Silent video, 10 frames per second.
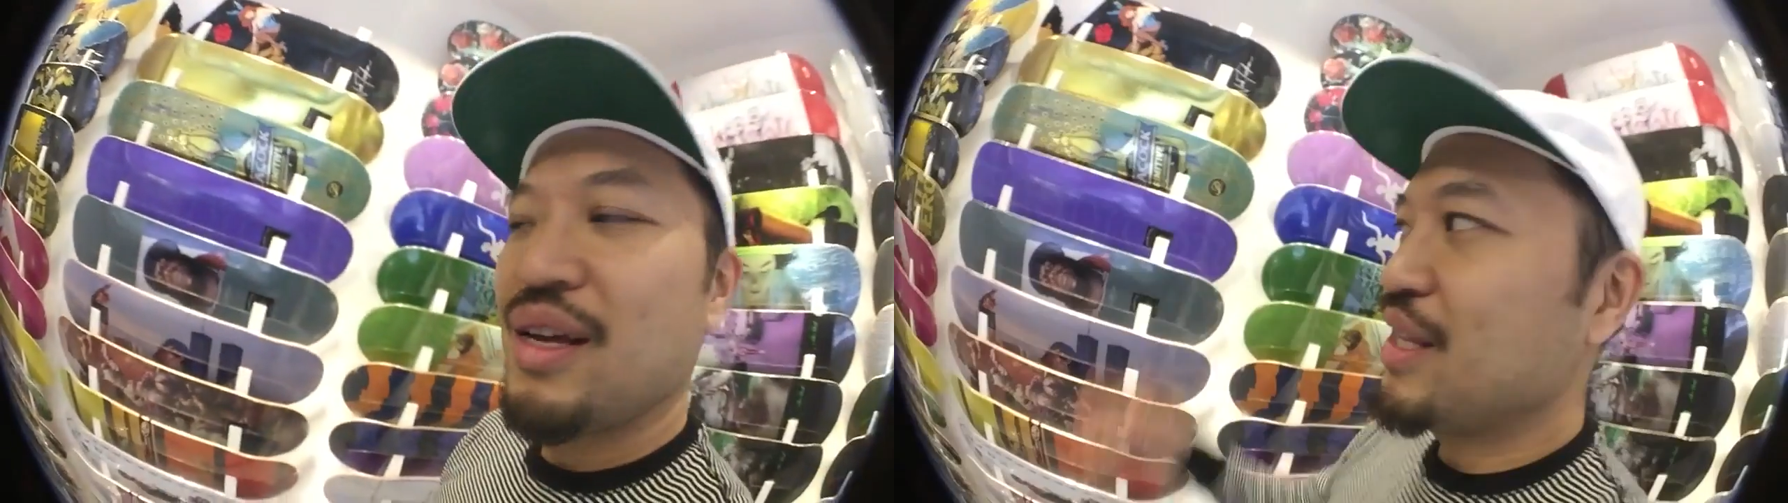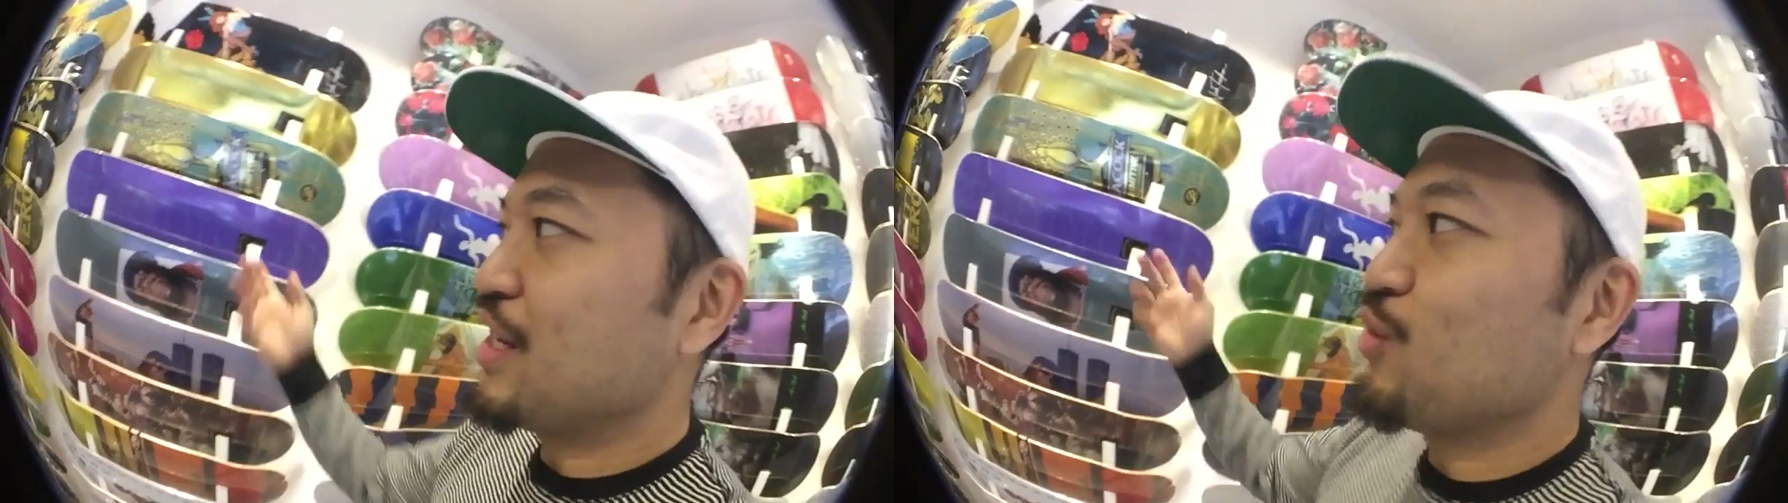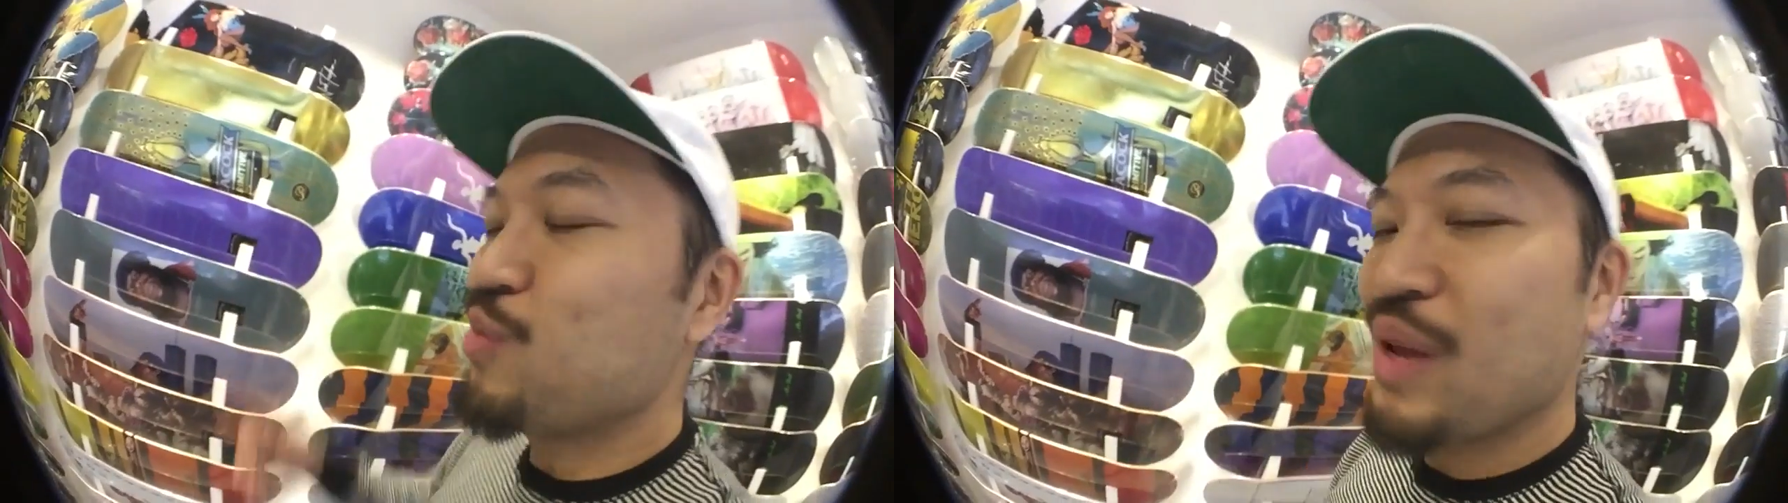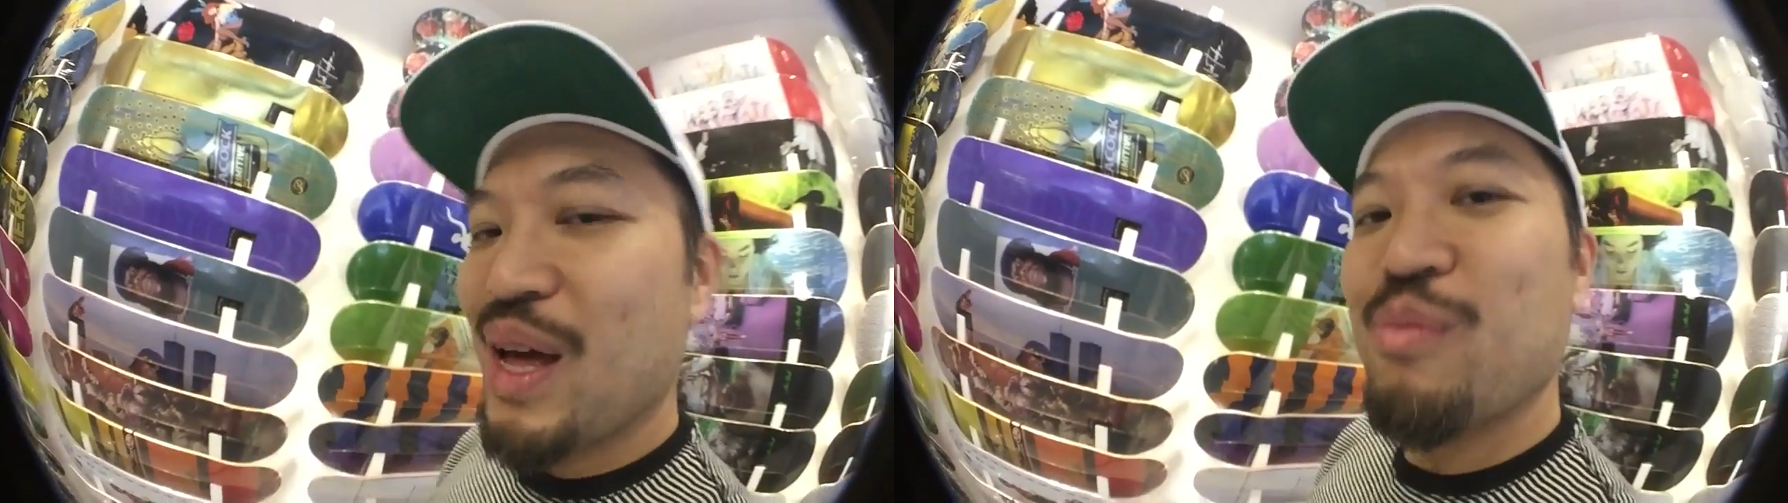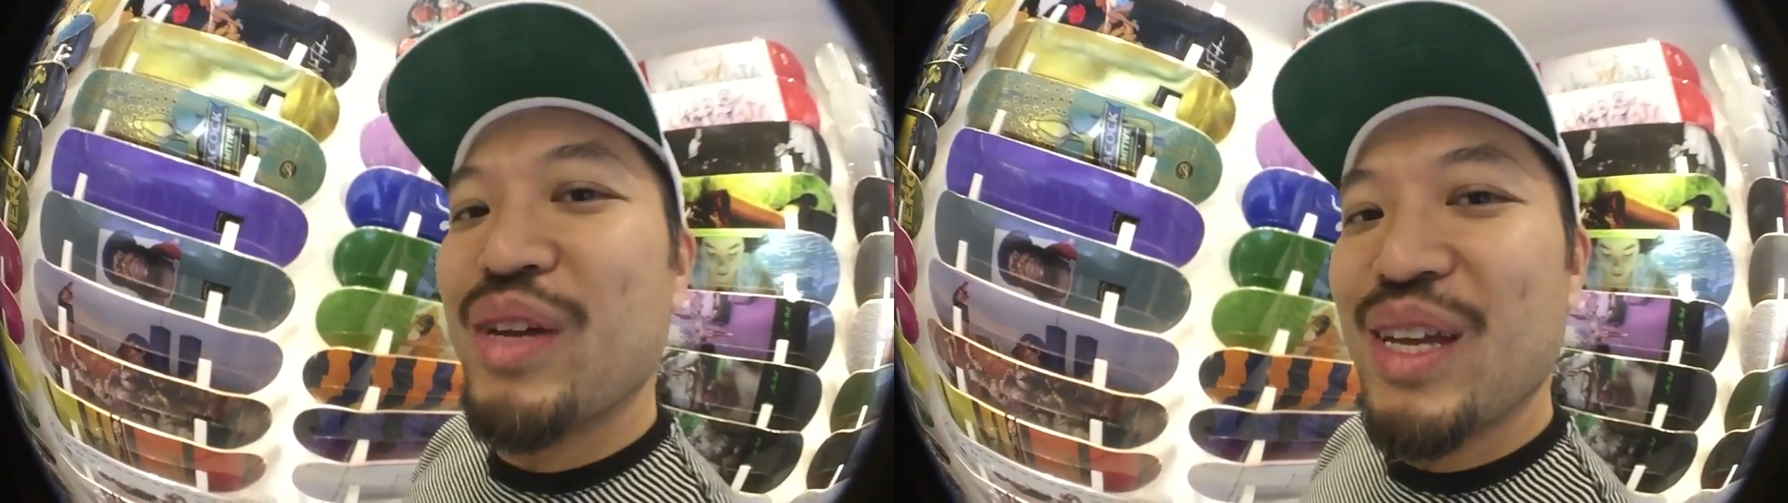the new
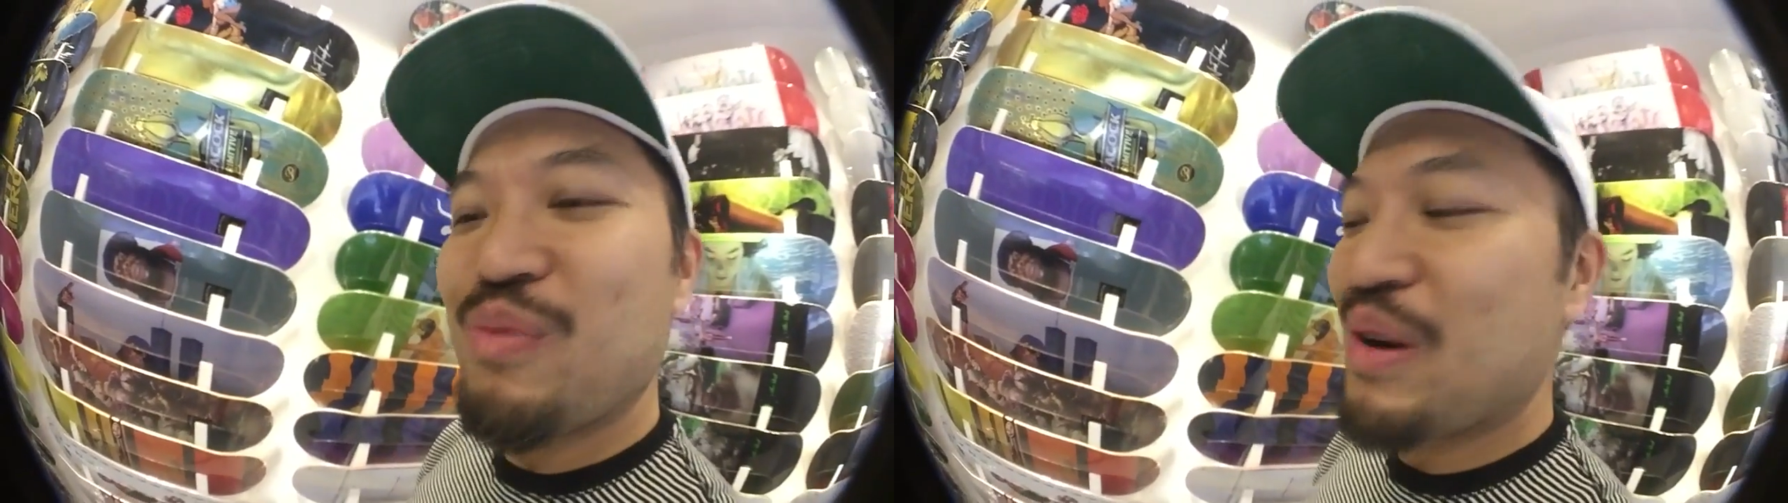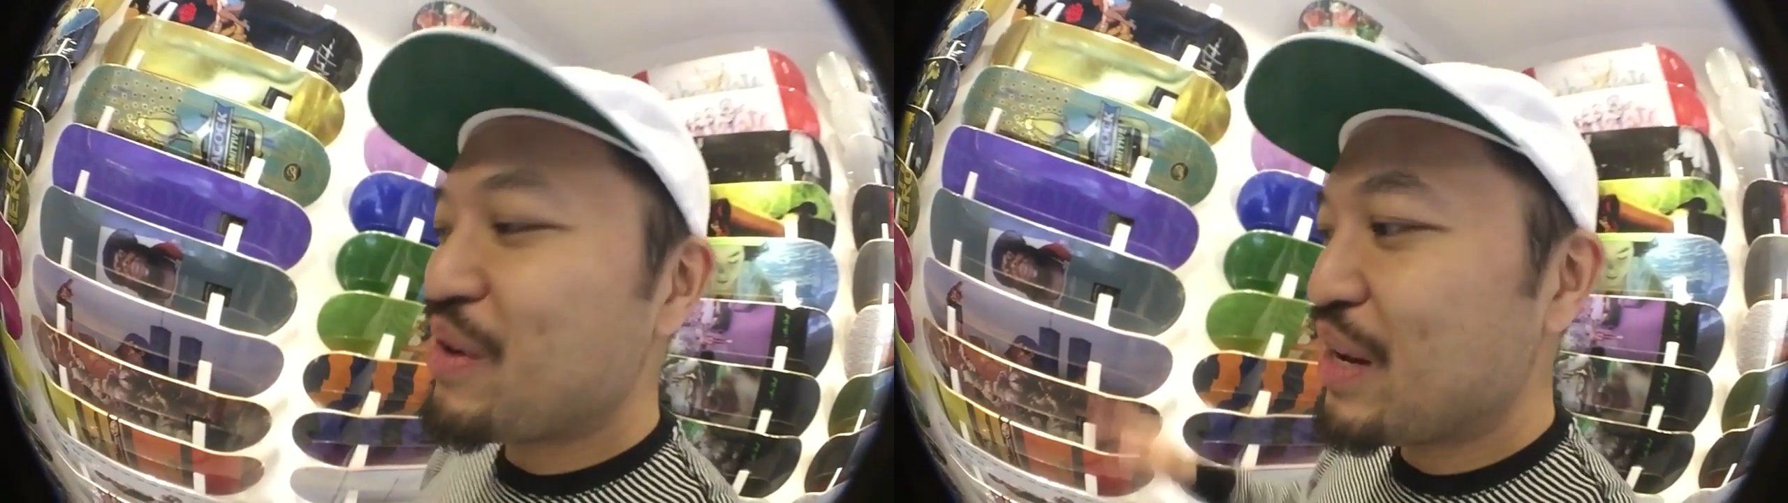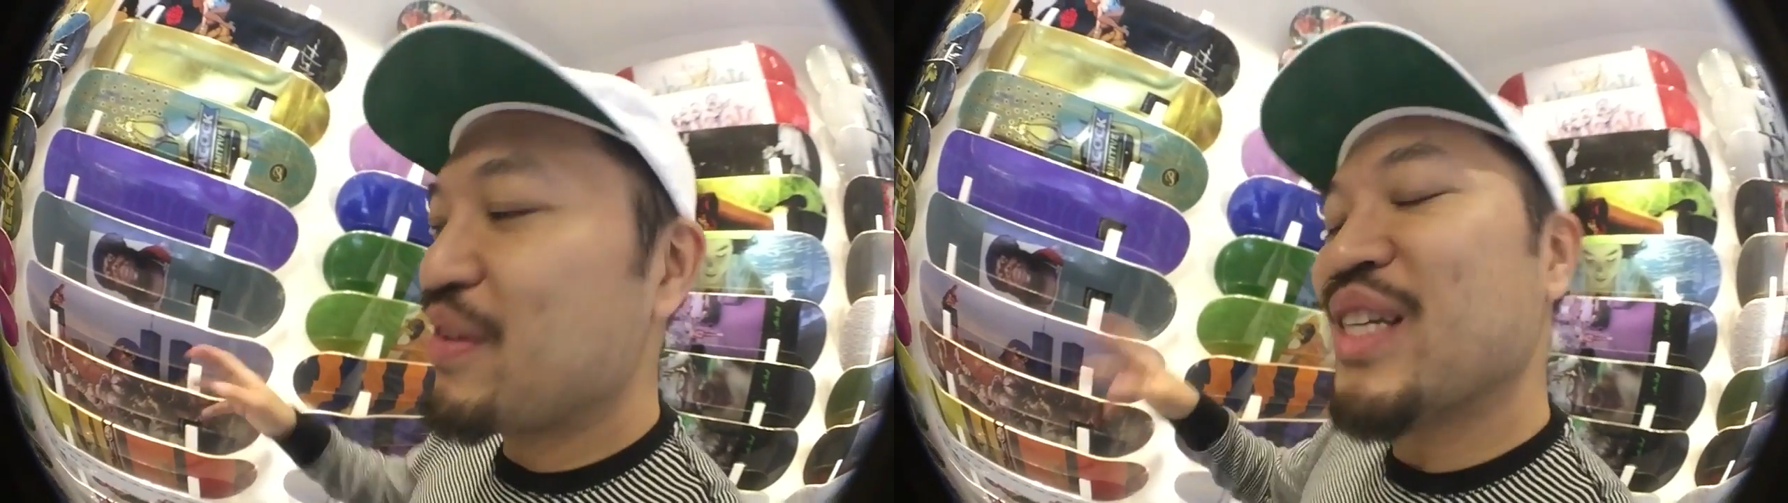plan B, Primitive